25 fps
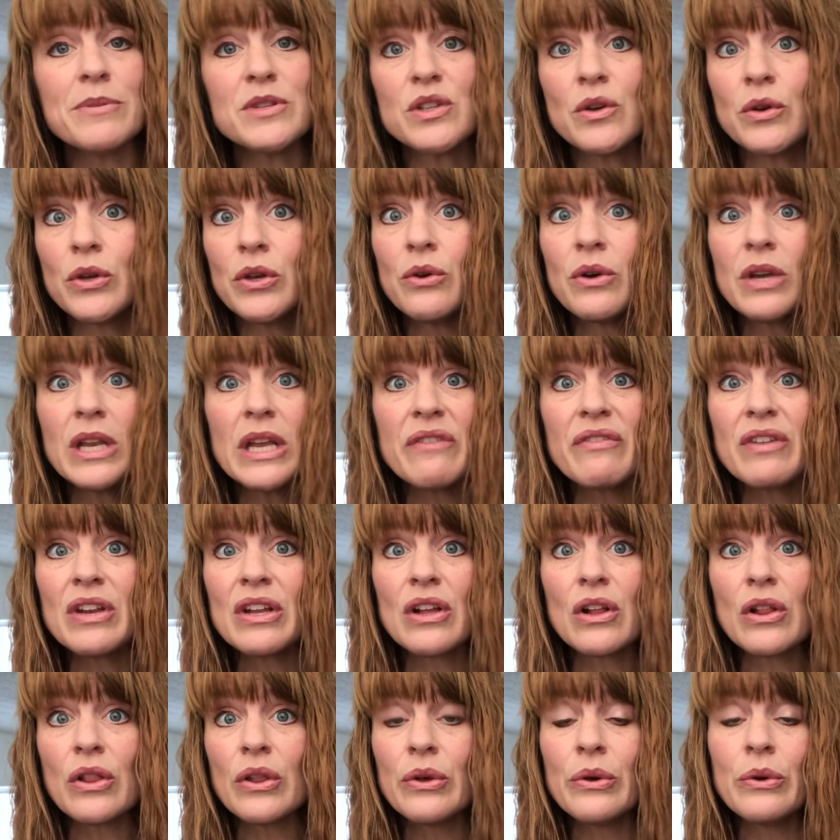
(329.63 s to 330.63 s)
So you could even
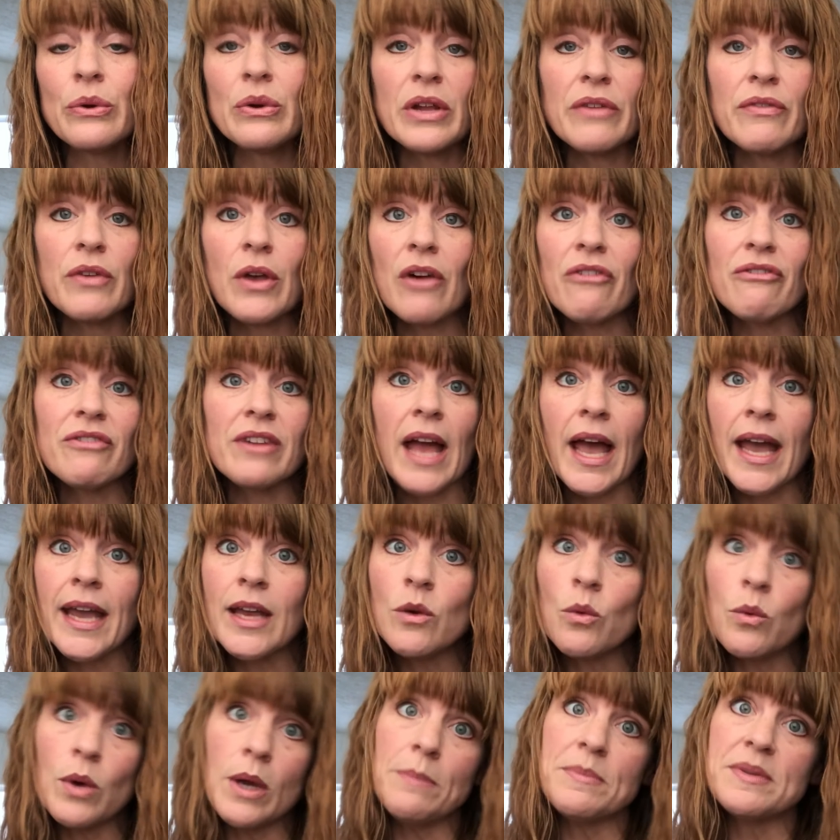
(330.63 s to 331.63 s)
include if you have
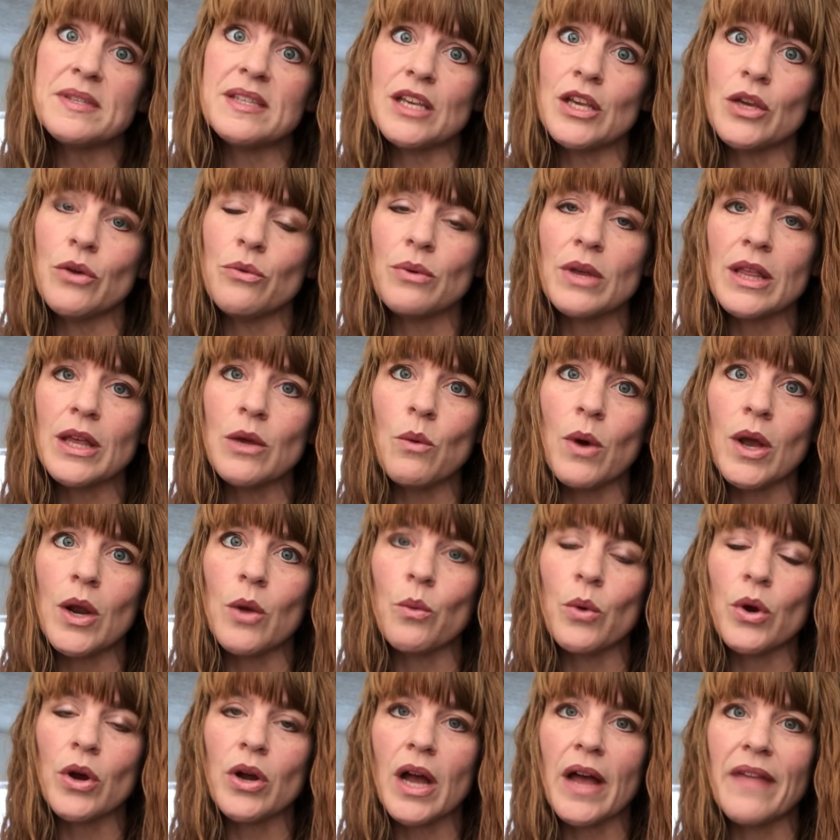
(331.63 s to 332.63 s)
nine WIPs that you really want to
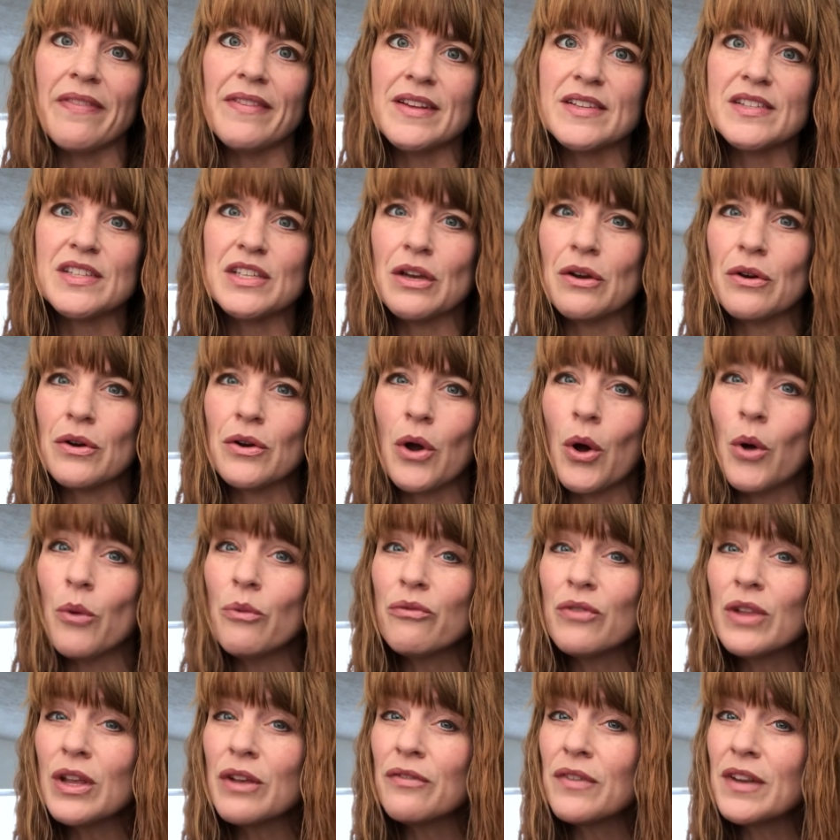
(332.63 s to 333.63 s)
work on this year and
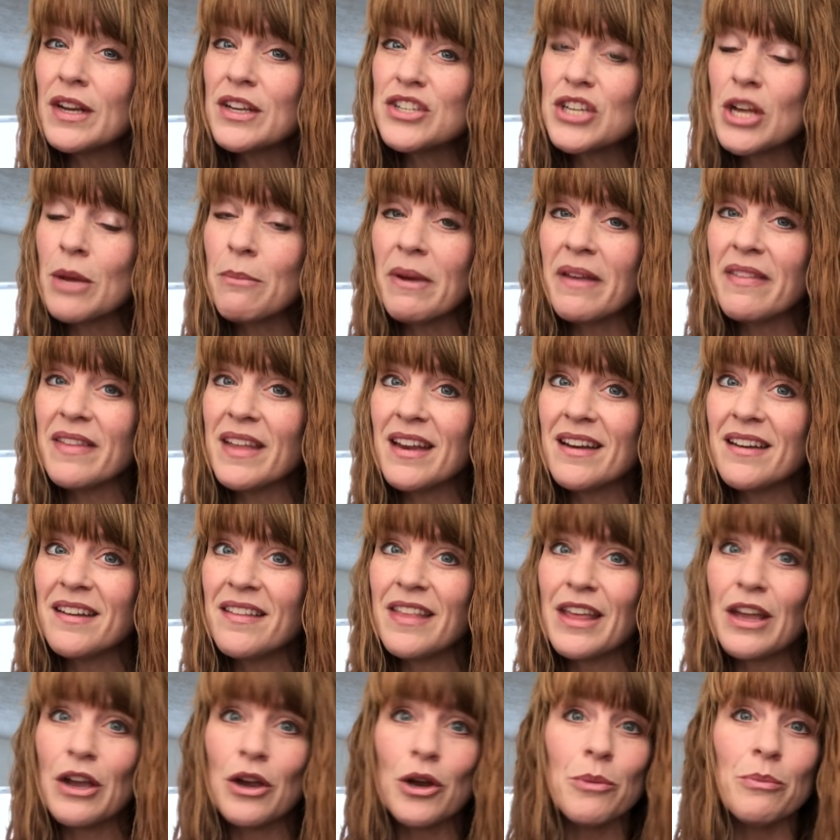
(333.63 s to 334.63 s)
hopefully finish up by the end of
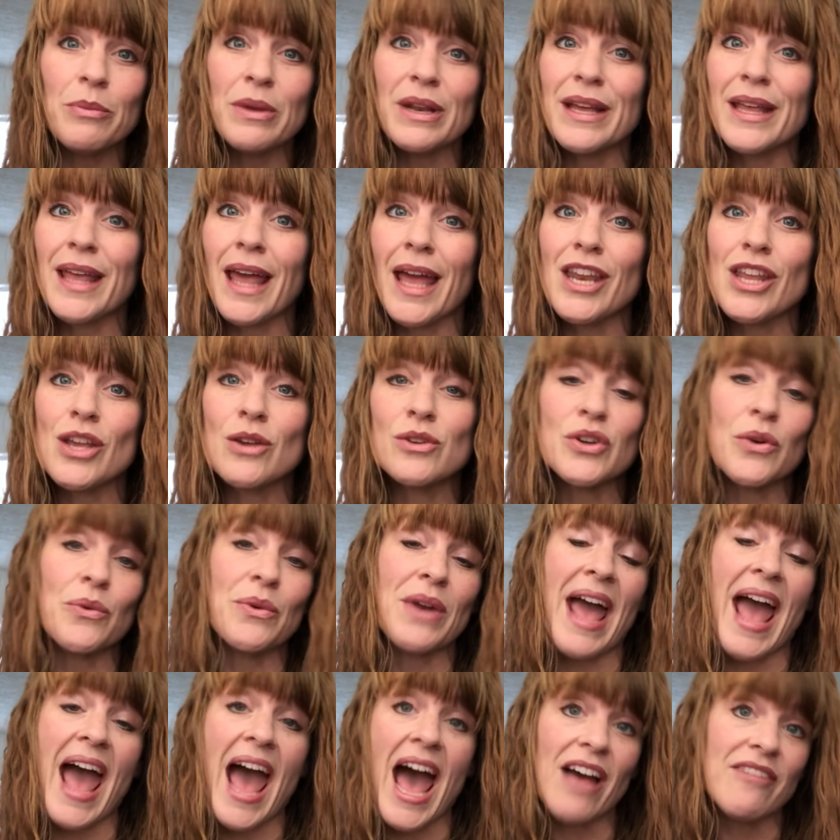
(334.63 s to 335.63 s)
the year. But again, you don't
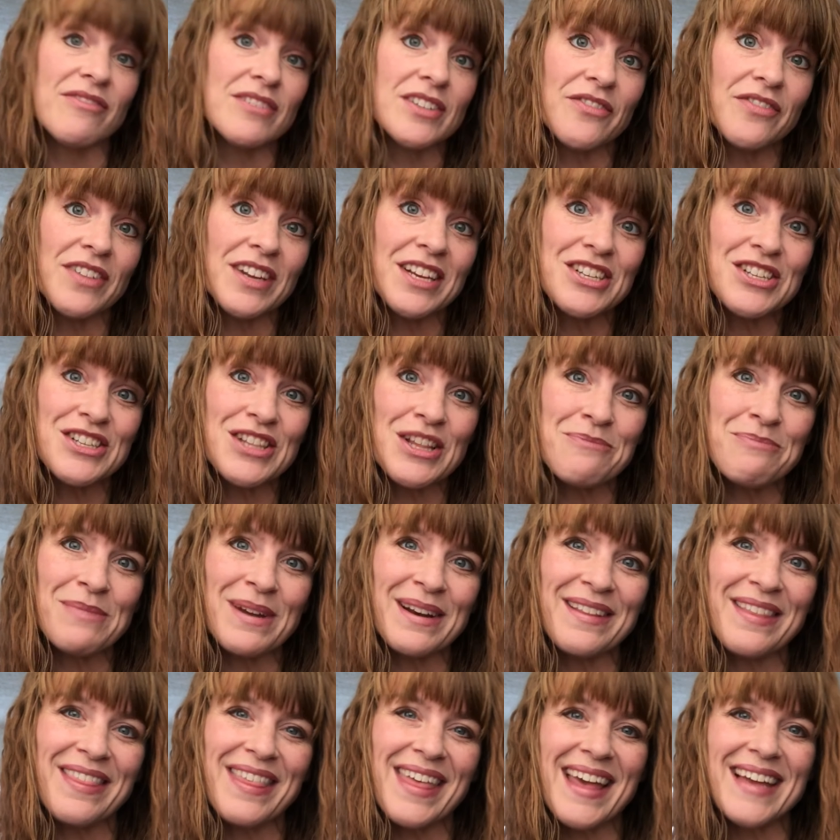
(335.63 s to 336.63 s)
have to finish them by
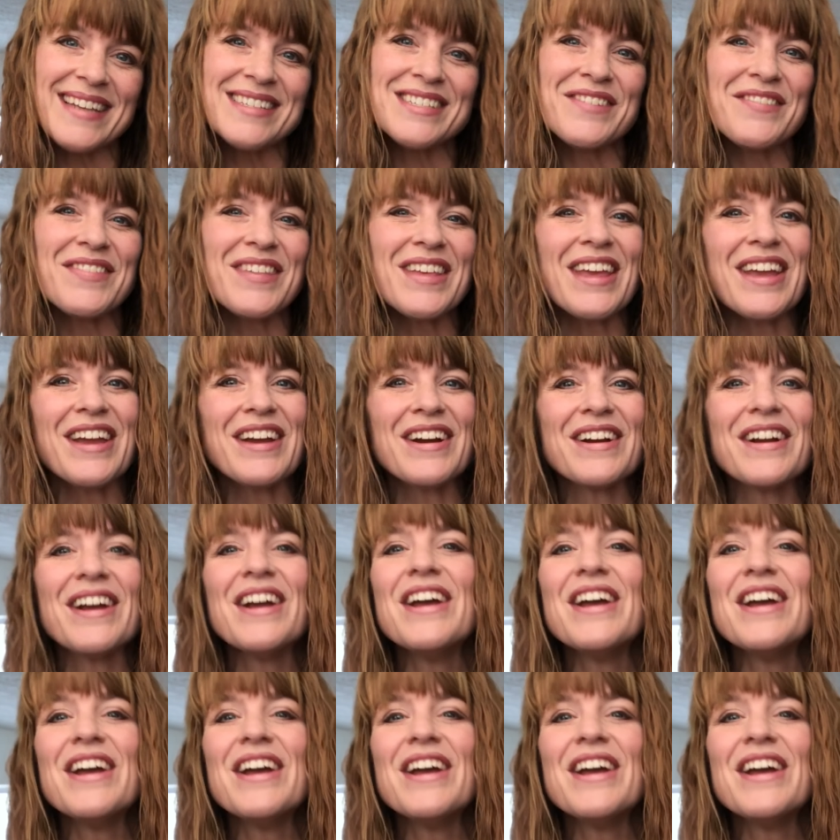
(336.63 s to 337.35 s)
the end of the year.